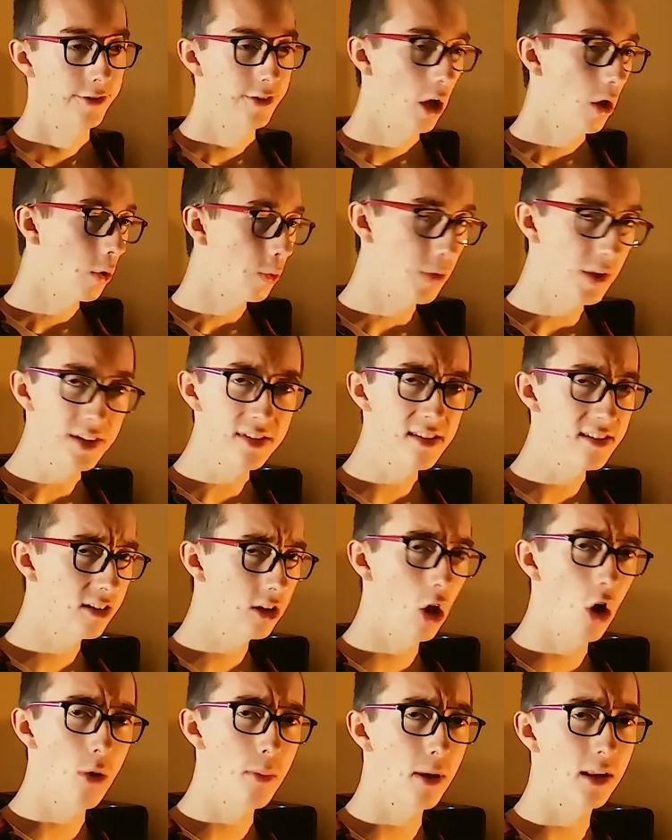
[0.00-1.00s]
So this is
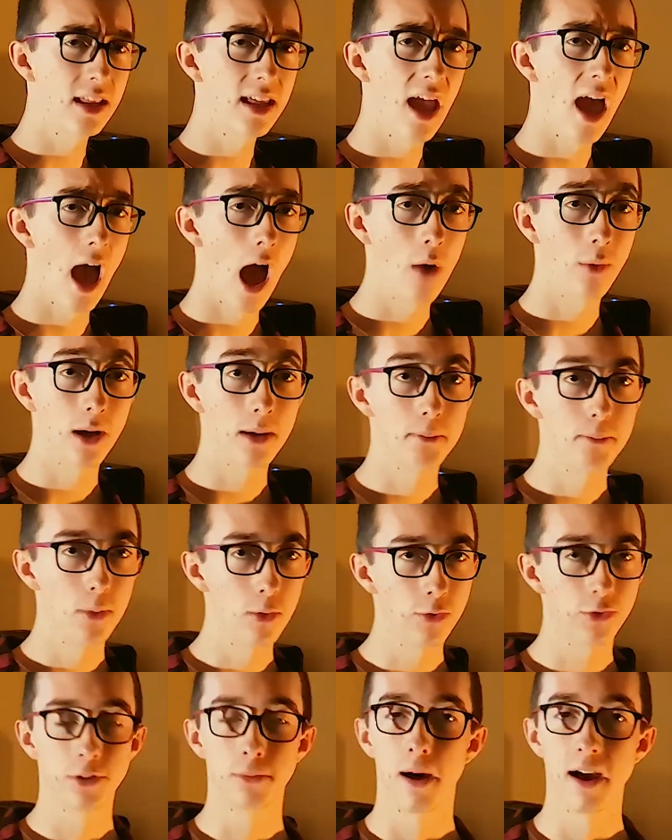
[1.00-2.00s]
globally how I
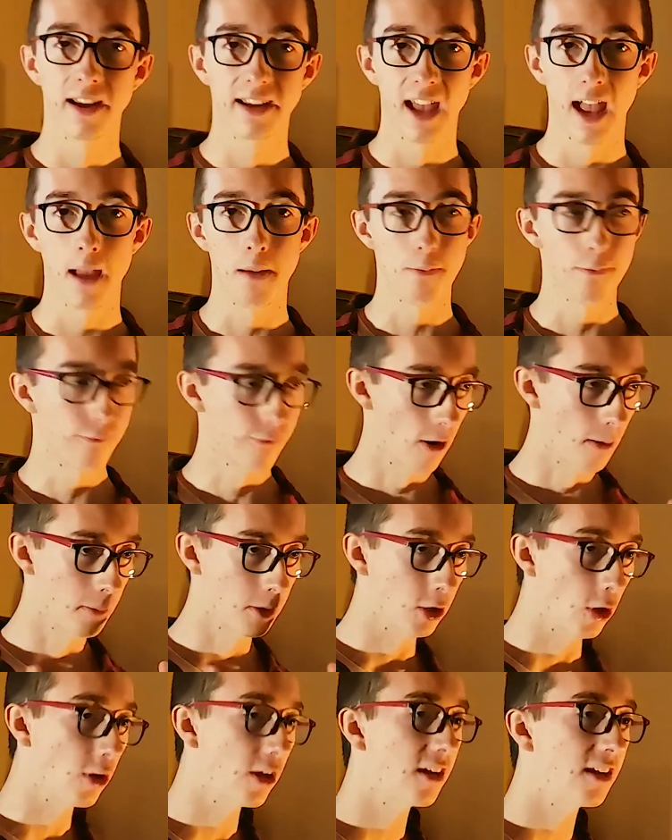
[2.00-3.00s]
moved my game
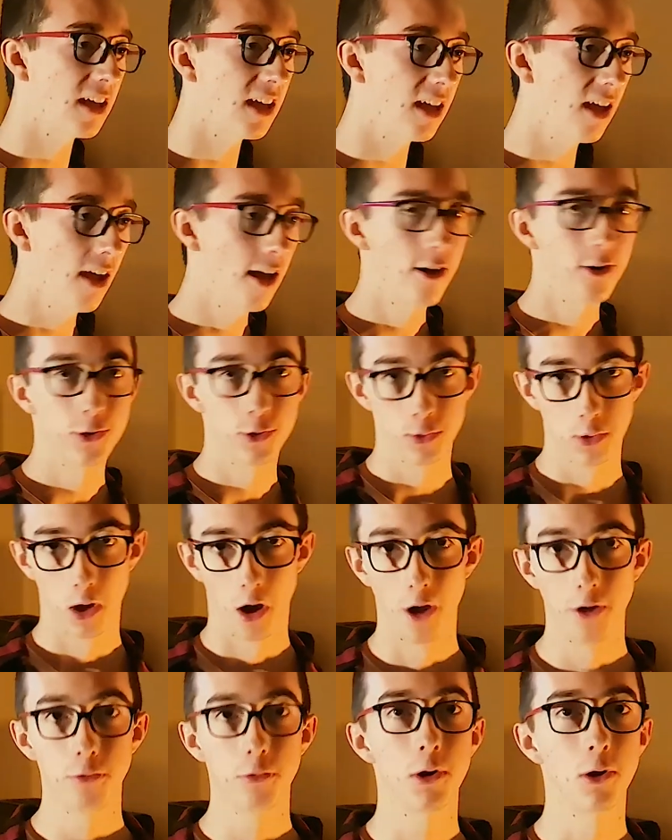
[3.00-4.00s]
from Unity to
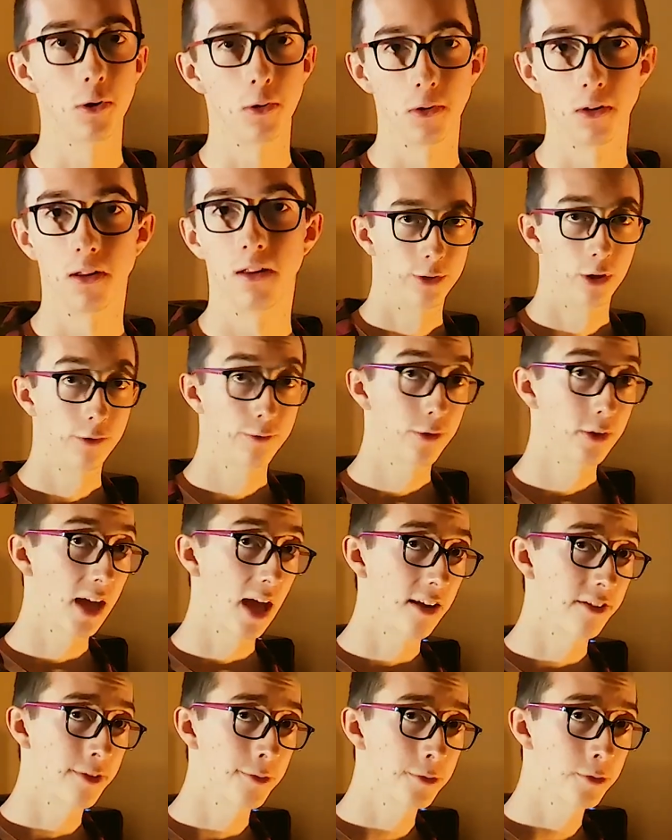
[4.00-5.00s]
Unreal. Don't
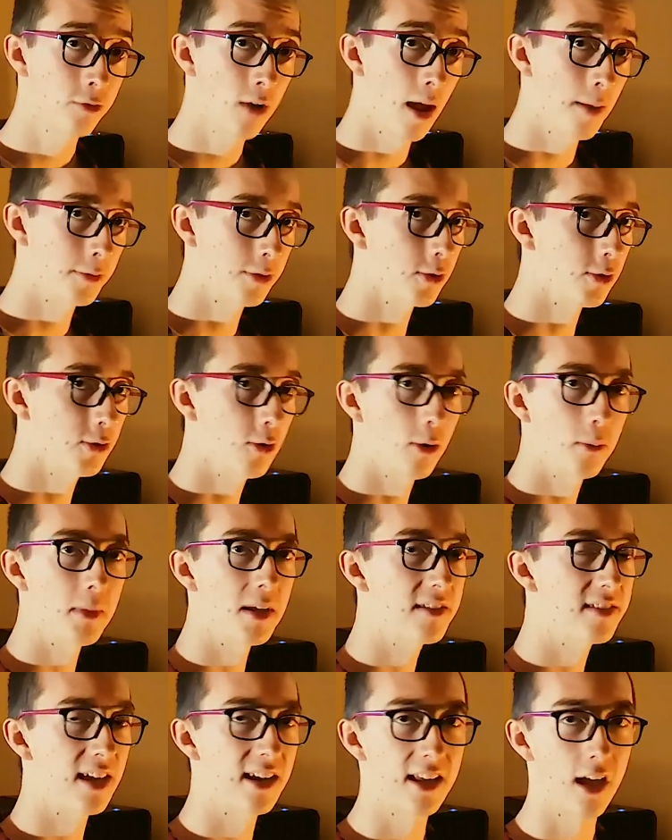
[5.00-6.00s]
forget to subscribe so you don't
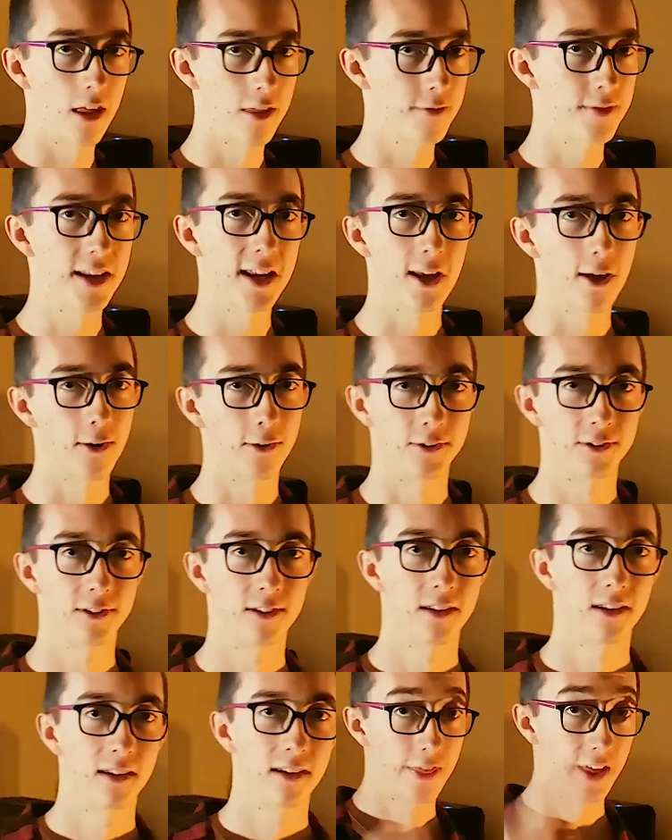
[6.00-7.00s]
miss any other videos.